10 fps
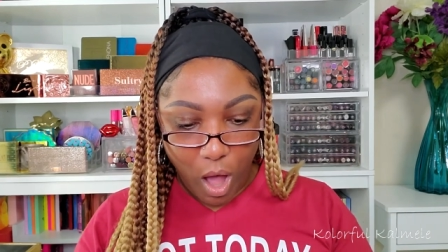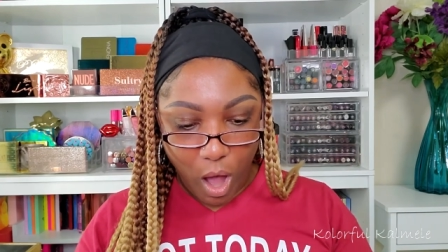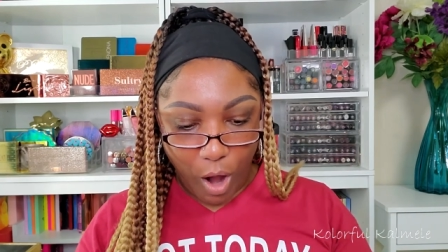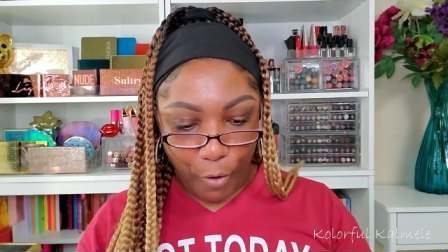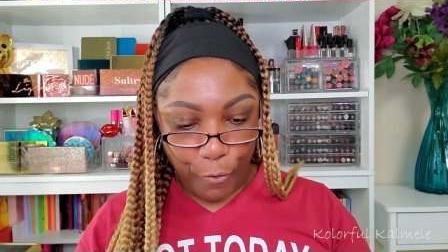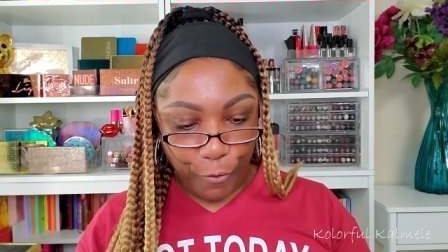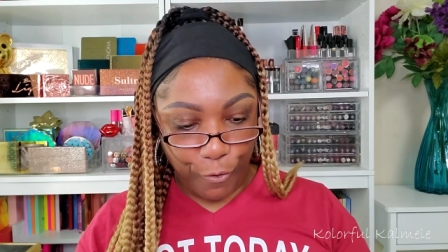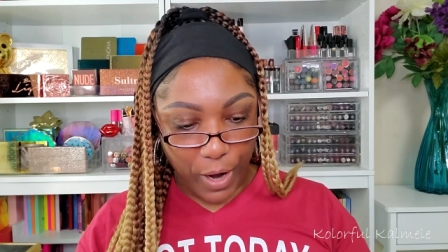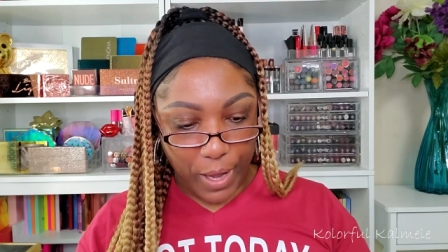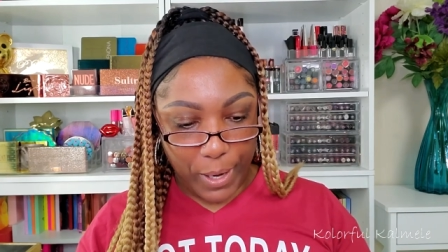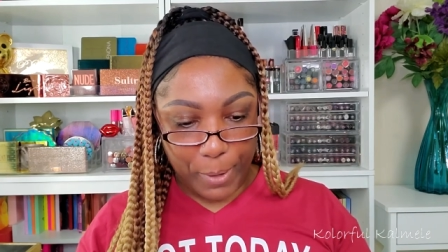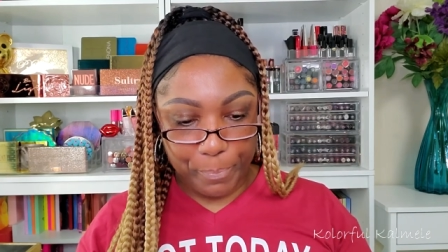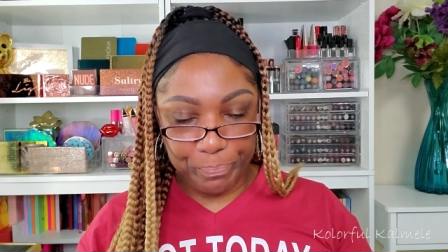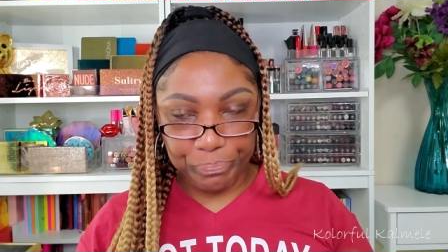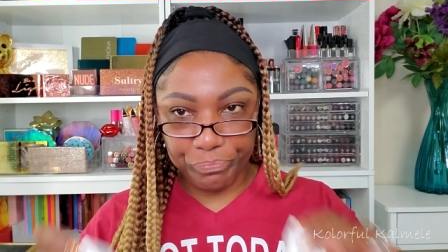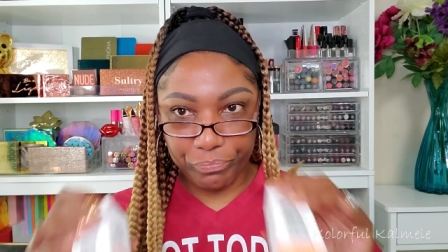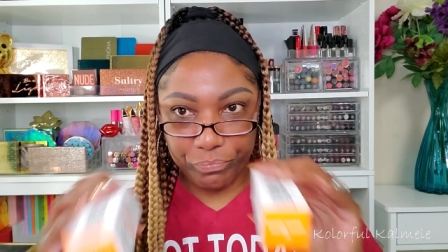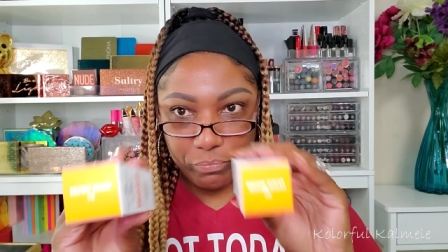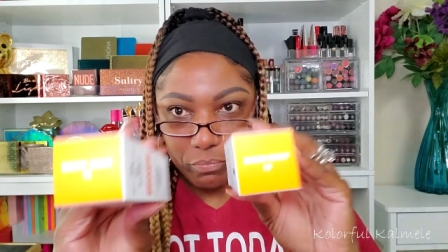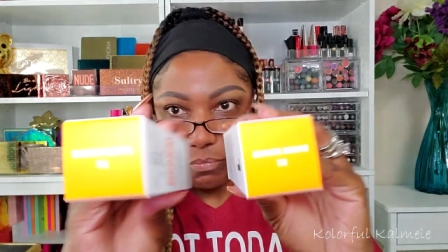are from,
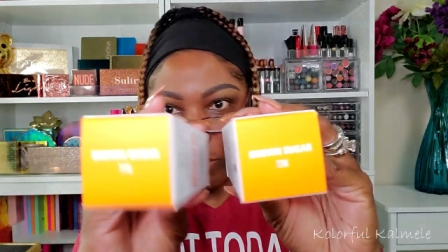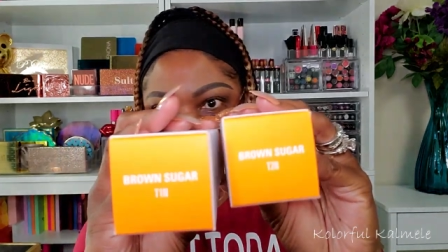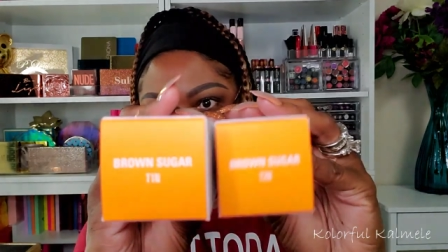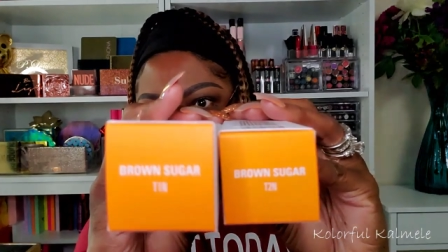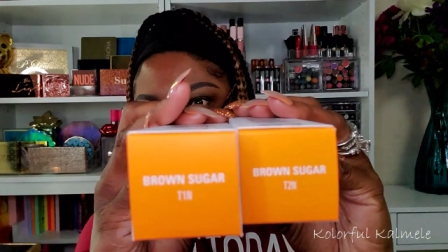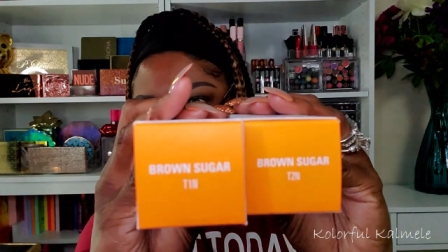I don't